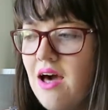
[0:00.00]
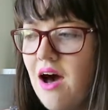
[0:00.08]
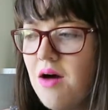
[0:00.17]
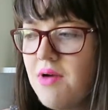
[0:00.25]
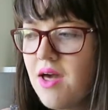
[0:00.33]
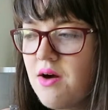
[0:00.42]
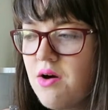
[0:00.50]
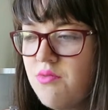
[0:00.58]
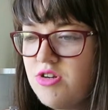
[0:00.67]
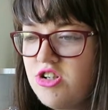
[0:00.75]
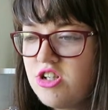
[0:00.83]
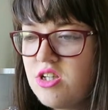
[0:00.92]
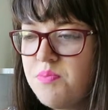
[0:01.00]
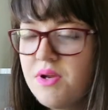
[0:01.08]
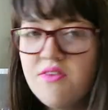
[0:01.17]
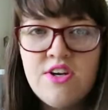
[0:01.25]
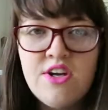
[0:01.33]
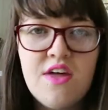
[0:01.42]
It was just a
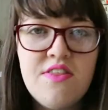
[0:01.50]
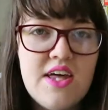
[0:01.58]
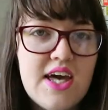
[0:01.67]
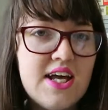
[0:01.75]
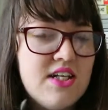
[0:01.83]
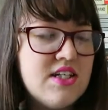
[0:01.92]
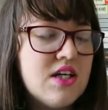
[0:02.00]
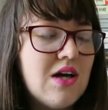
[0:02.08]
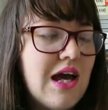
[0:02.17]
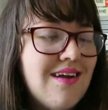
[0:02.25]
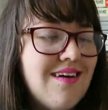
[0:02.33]
bit of a nothing ending.